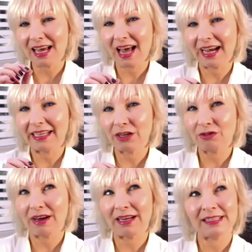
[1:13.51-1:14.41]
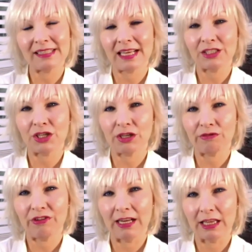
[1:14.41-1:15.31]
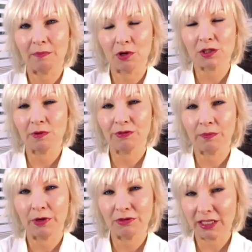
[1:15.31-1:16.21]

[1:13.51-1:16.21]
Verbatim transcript: tiny grain of sand you can feel in the bottom of your boot.